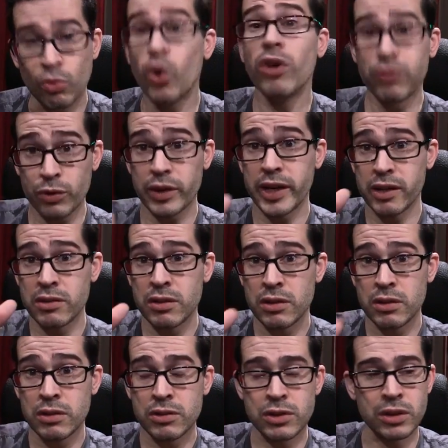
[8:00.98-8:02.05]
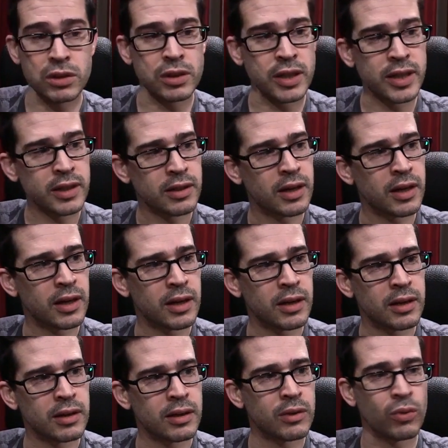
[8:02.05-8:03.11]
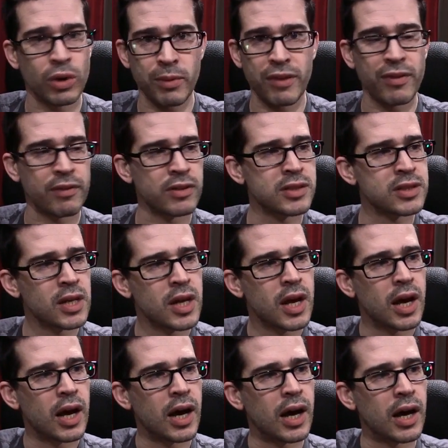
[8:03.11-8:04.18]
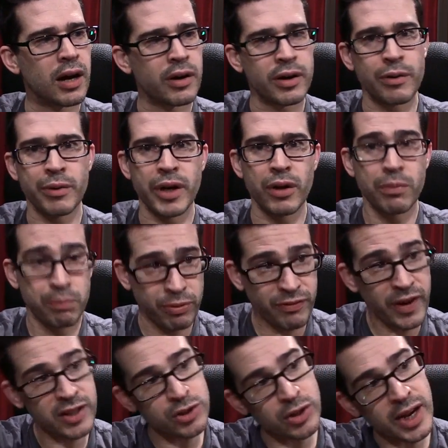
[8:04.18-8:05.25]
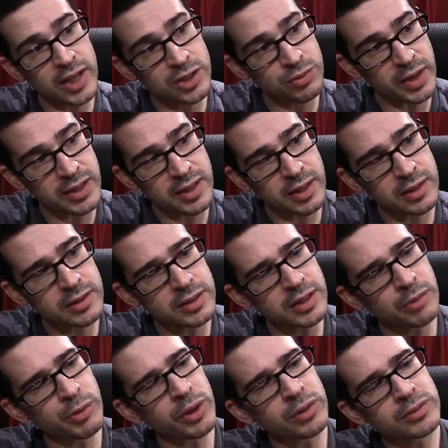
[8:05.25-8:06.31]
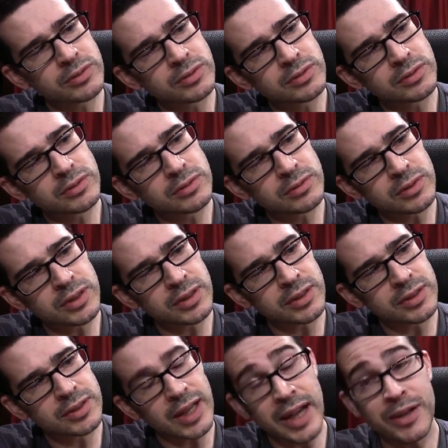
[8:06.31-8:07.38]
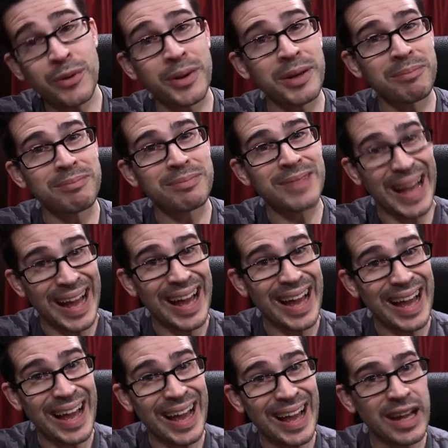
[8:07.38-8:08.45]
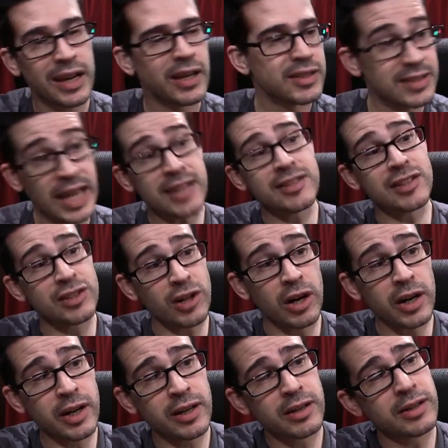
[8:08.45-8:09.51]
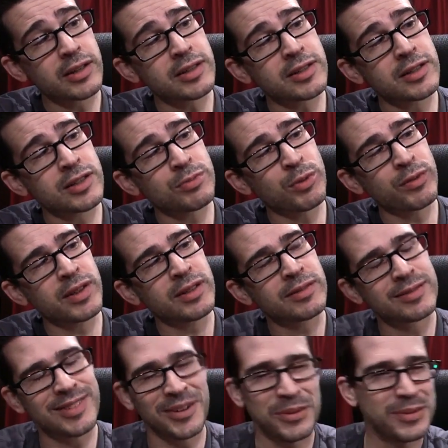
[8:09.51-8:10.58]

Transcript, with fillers: Wolverine, certainly uh, one of my favorites. Uh, here we go, Professor X right there in the middle. I know him. Sansa Stark is in this movie.